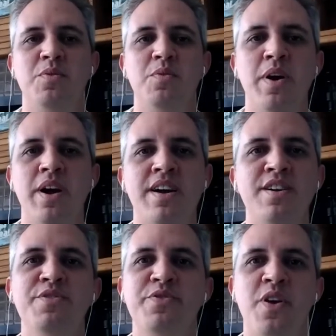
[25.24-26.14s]
where are
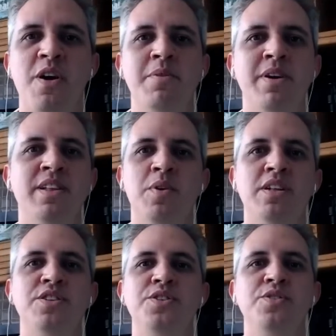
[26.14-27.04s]
you from and
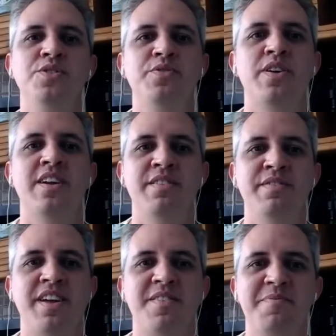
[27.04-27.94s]
what do you do for a
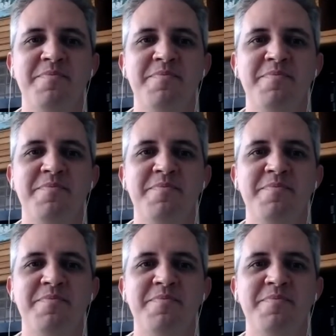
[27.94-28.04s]
living?